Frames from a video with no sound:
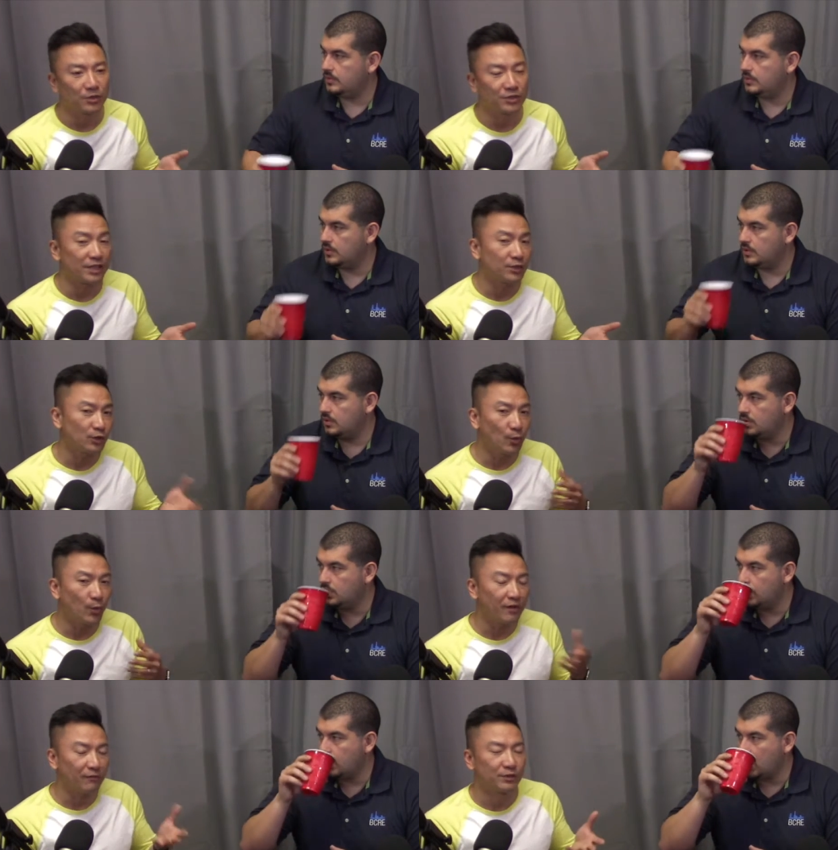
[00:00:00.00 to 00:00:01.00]
Speaker 1: which they took
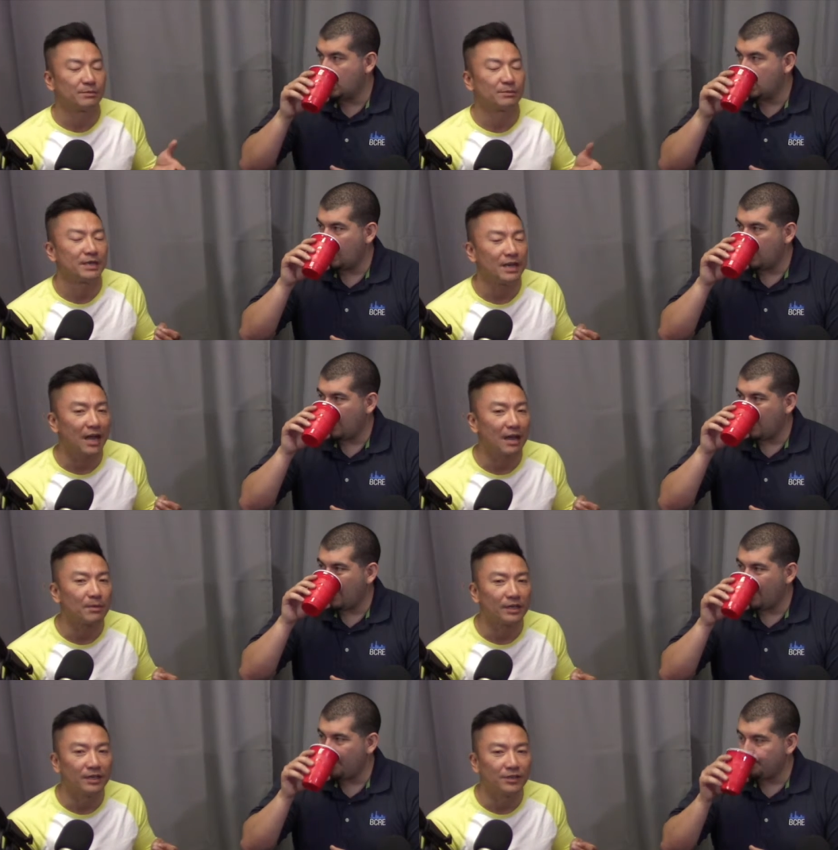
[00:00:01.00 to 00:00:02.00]
away for some
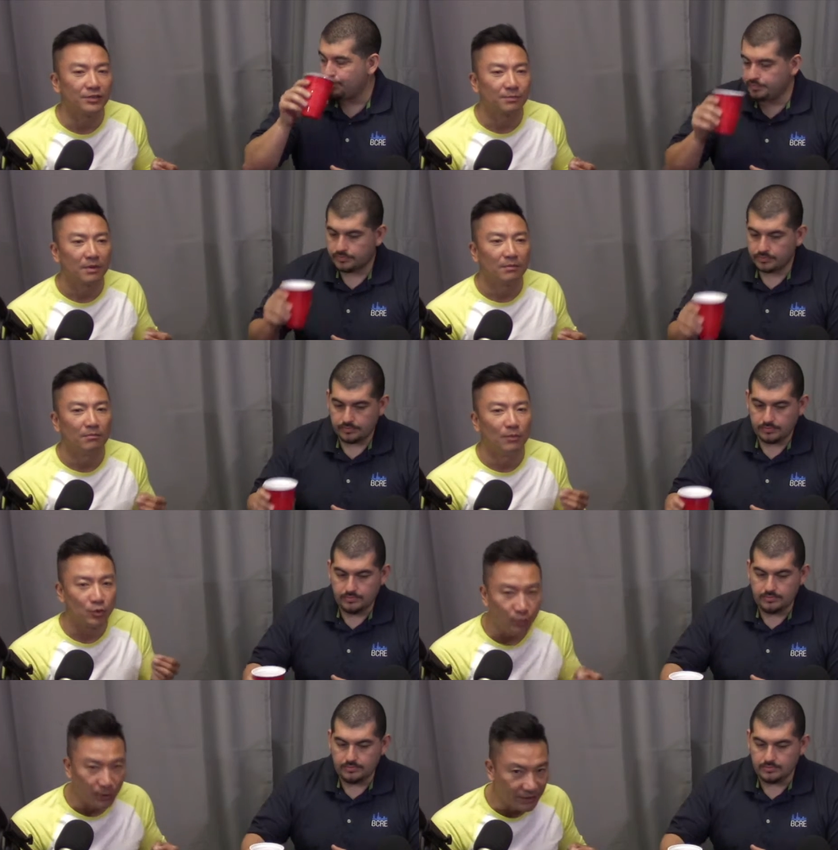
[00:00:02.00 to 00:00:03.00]
time because
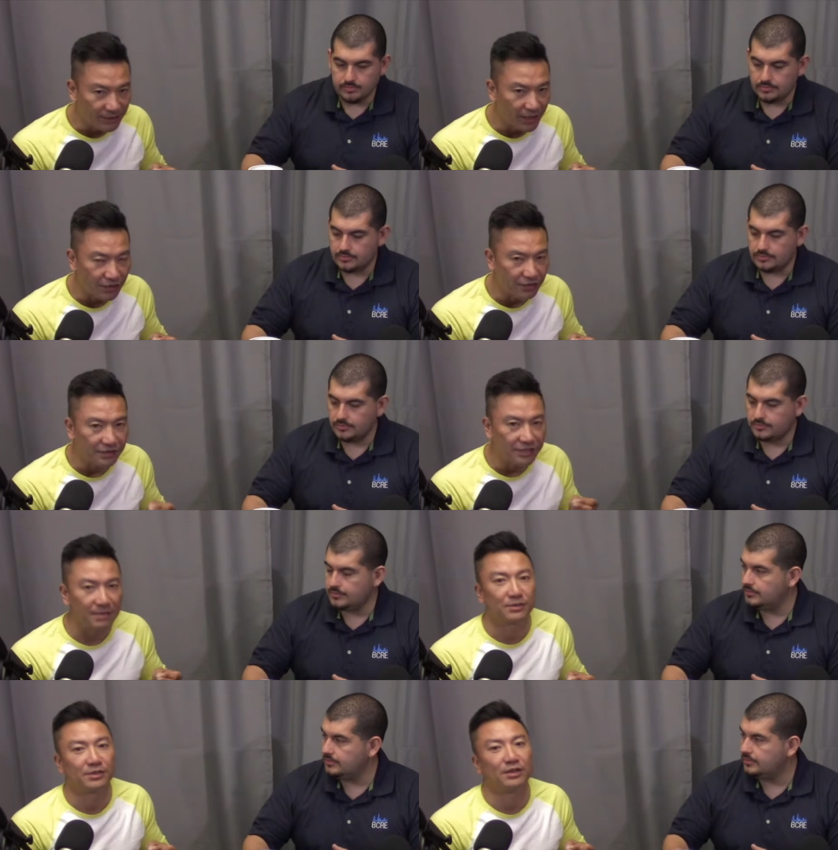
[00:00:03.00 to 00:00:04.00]
most real estate agents see
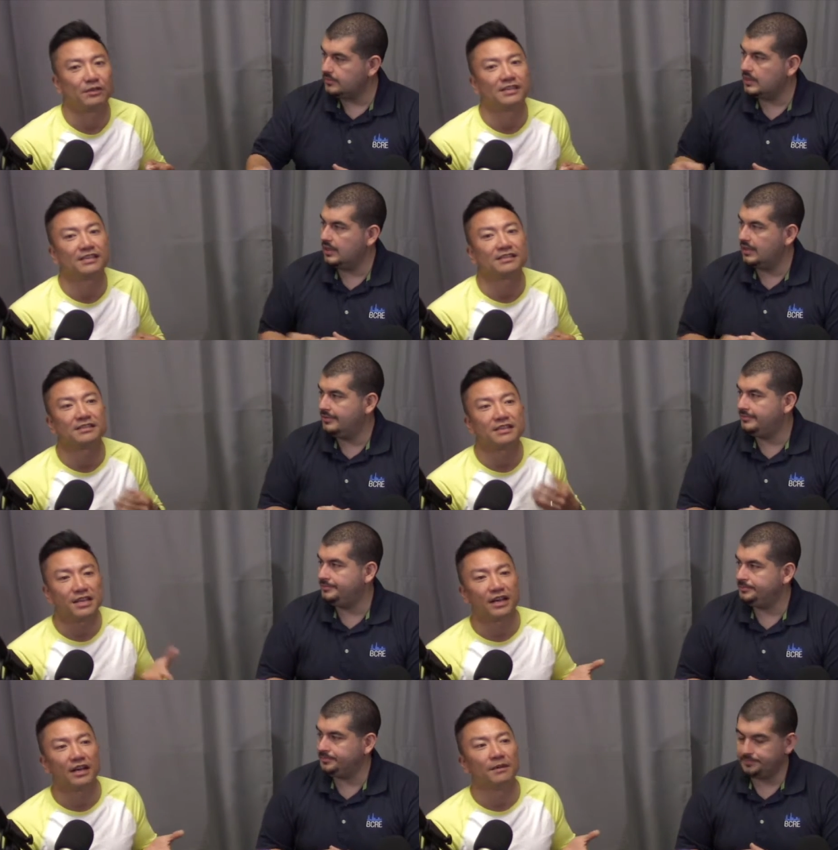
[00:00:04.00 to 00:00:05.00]
themselves as
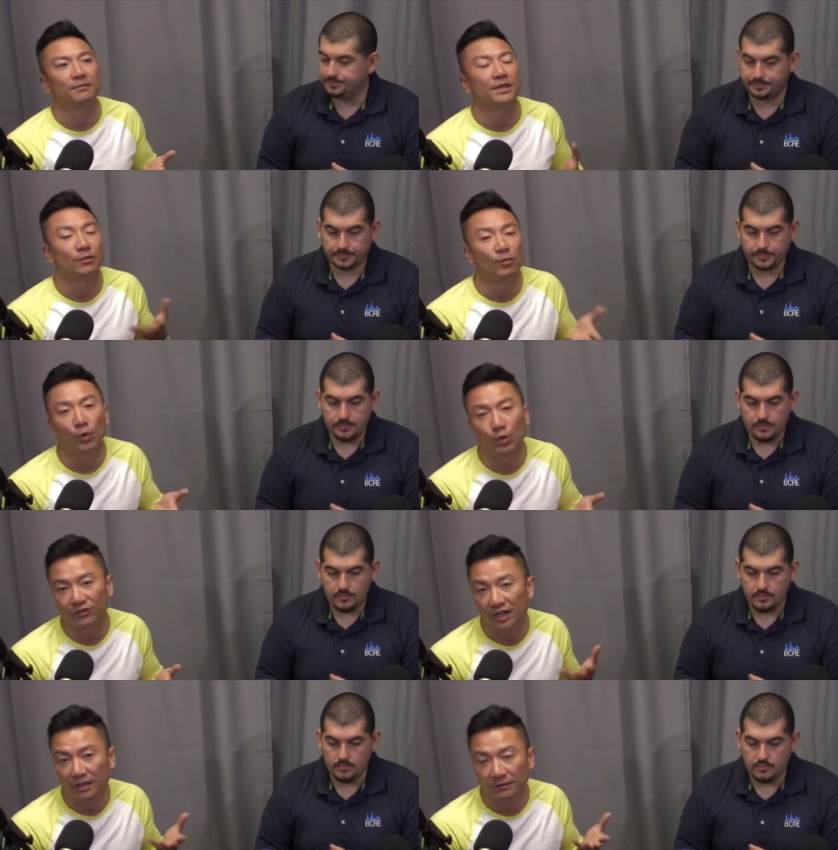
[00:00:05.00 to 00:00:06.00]
the uh, in the role
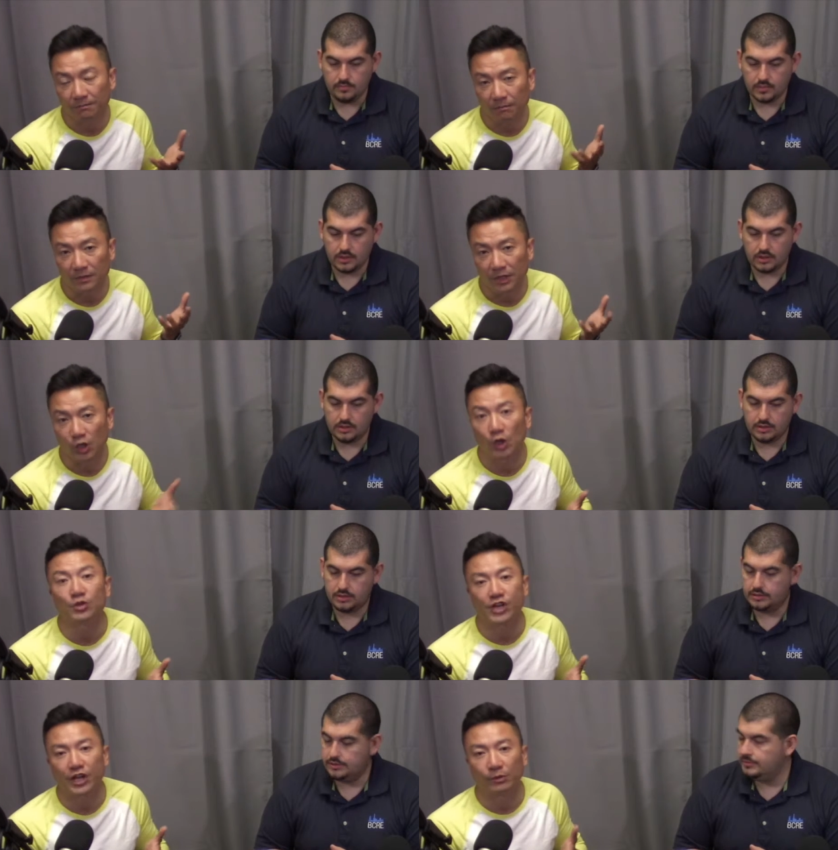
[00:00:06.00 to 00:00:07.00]
of the
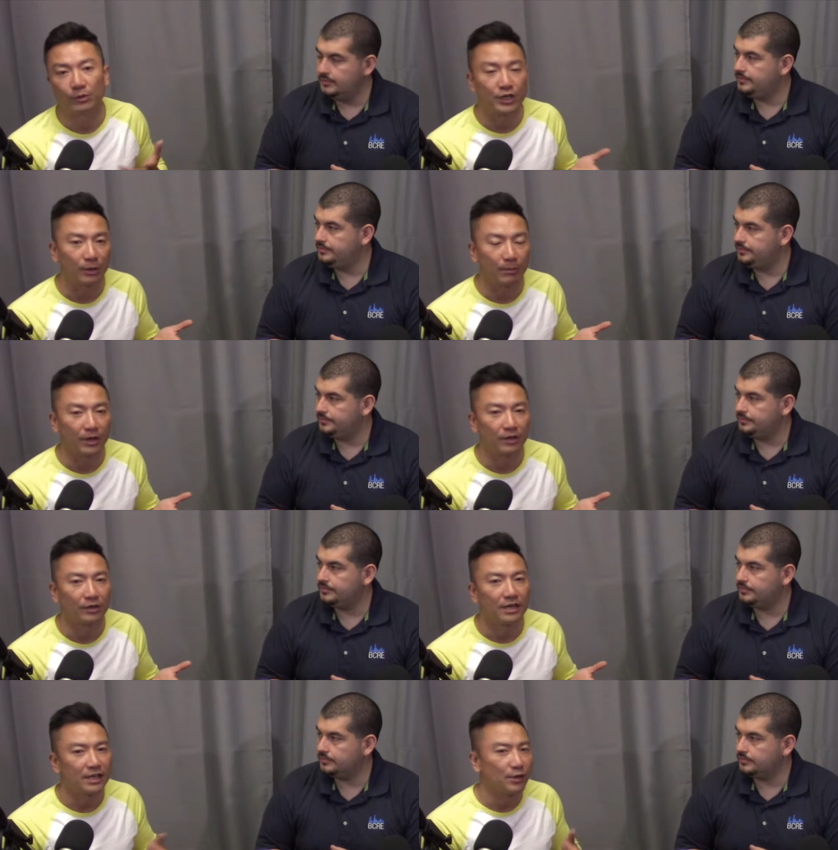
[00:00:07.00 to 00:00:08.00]
negotiator or deal
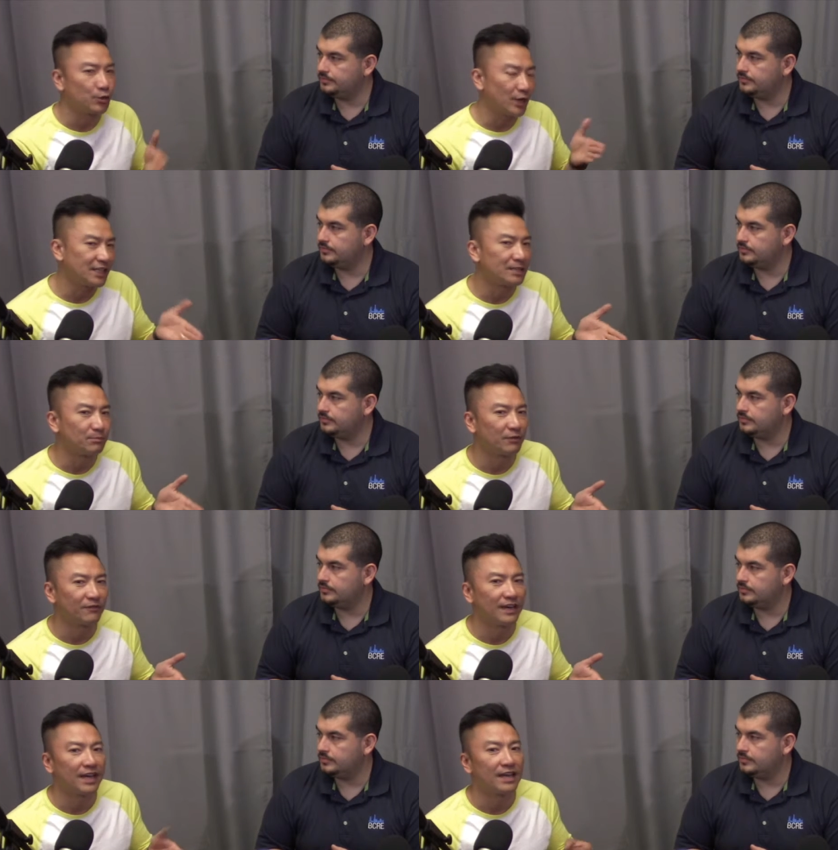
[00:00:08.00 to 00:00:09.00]
maker. They're trying to
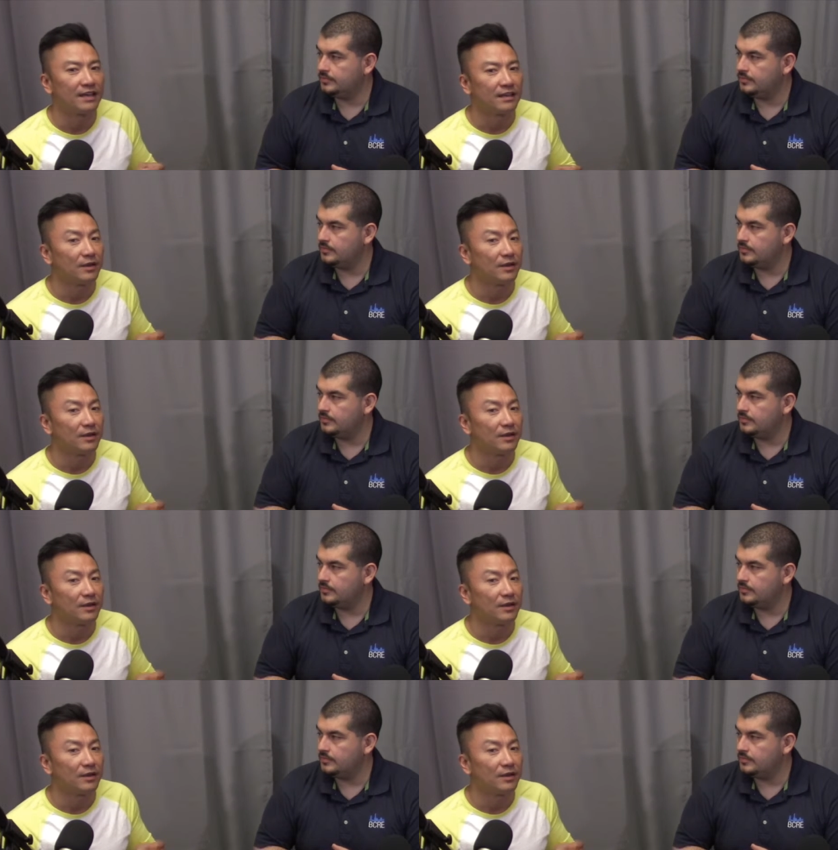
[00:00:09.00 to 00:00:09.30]
simplify